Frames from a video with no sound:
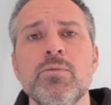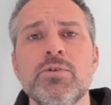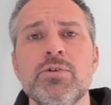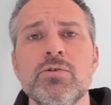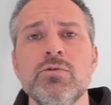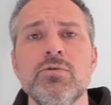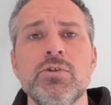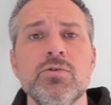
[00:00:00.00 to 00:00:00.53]

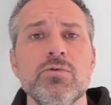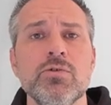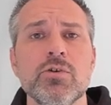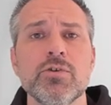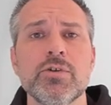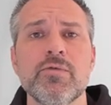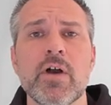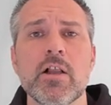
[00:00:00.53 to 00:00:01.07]
to do your
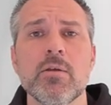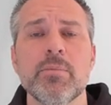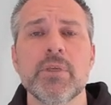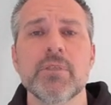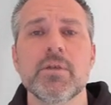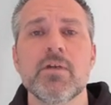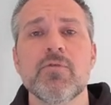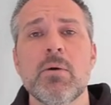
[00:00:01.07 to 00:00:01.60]

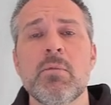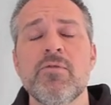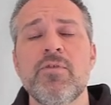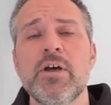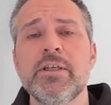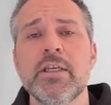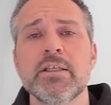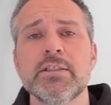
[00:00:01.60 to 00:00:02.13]
development. From a
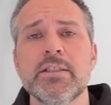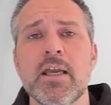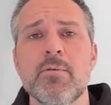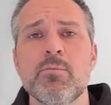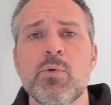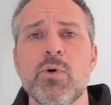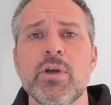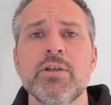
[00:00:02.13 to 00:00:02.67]
funding
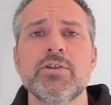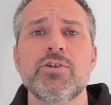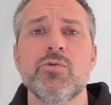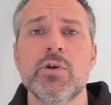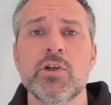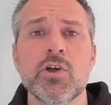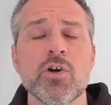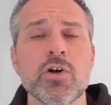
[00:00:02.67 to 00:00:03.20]
standpoint, to
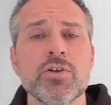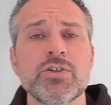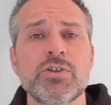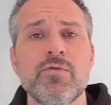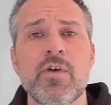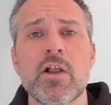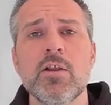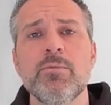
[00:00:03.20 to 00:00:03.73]
encourage
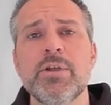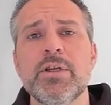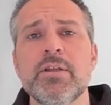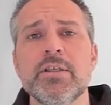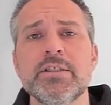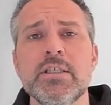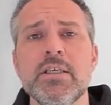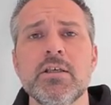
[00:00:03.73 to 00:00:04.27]
development in
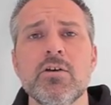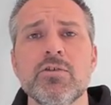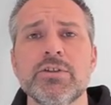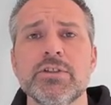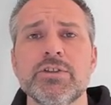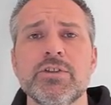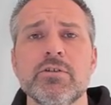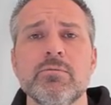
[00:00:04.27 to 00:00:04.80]
this
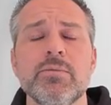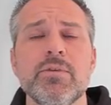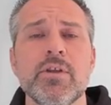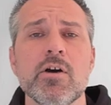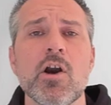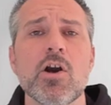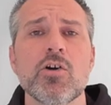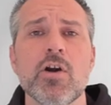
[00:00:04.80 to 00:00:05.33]
ecosystem,
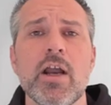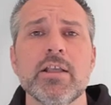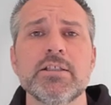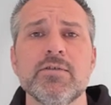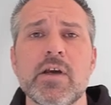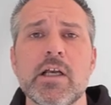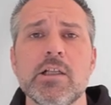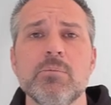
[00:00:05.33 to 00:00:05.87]
there are grants
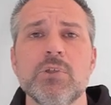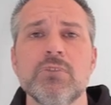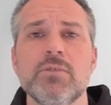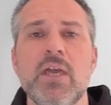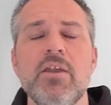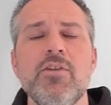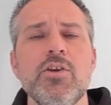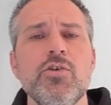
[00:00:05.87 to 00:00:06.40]
available.
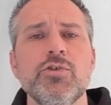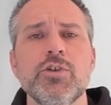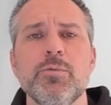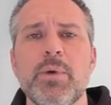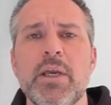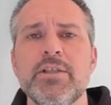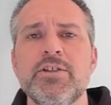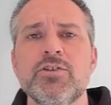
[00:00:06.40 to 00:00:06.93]
And the user
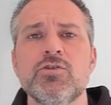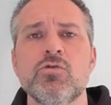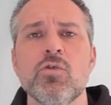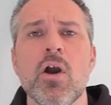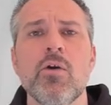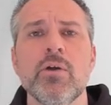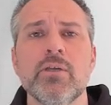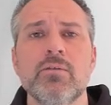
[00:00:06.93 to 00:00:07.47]
base is
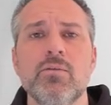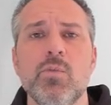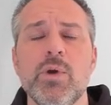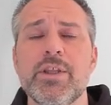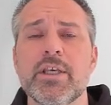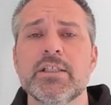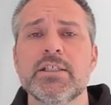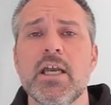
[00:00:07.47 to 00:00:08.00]
growing.
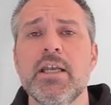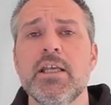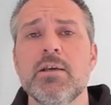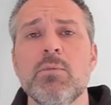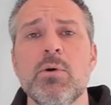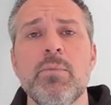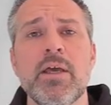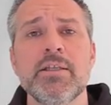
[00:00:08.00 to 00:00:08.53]
With
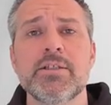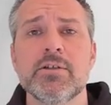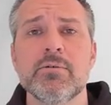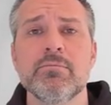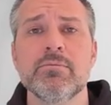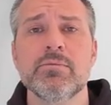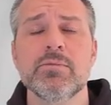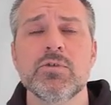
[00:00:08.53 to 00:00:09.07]
exciting
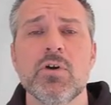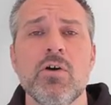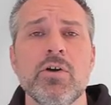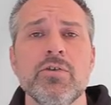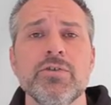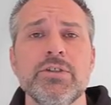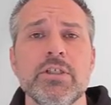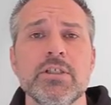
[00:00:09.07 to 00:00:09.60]
momentum,
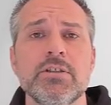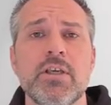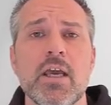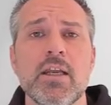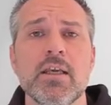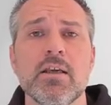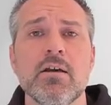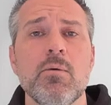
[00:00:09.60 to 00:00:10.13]
Cronos is
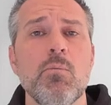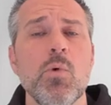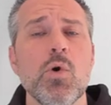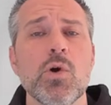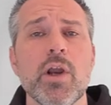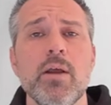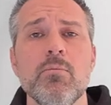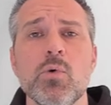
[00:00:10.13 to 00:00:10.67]
getting
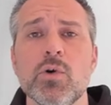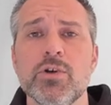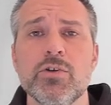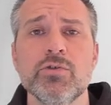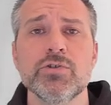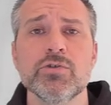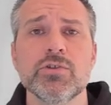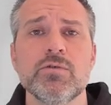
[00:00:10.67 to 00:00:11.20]
more and more
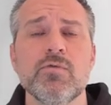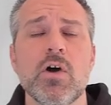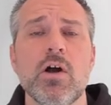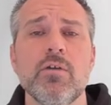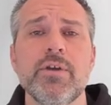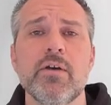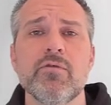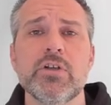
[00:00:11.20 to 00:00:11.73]
users
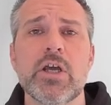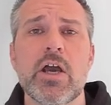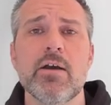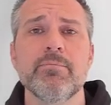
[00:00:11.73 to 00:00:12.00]
involved every day.